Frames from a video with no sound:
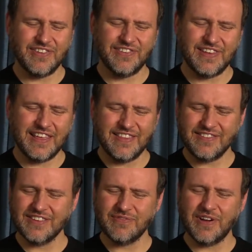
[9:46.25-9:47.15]
to say,
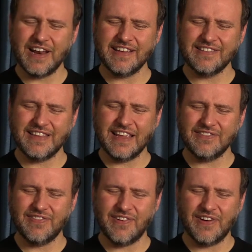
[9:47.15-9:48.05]
this is what I
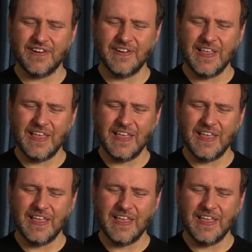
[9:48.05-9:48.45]
stand for,